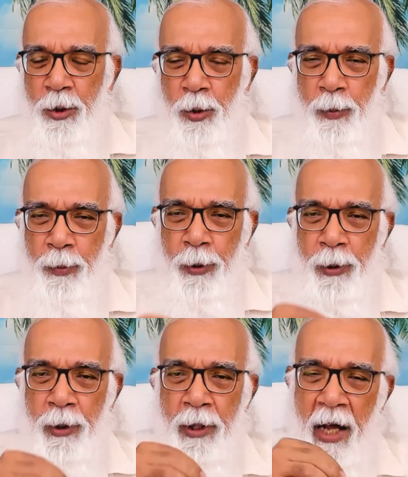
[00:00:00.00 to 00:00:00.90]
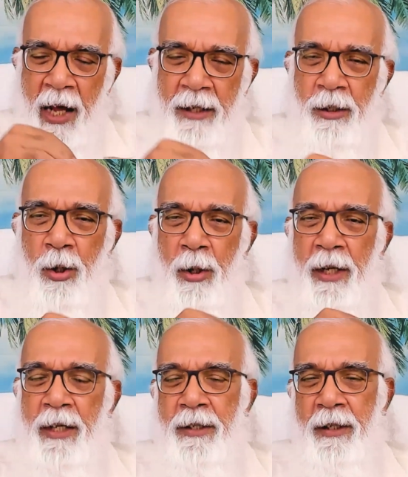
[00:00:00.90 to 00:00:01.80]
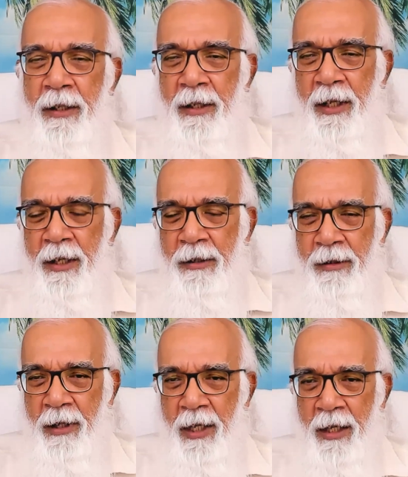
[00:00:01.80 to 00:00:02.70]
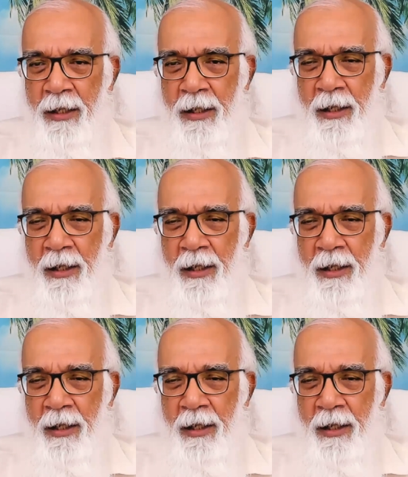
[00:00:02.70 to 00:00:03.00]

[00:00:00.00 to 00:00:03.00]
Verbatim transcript: so put that knowledge in the intellect.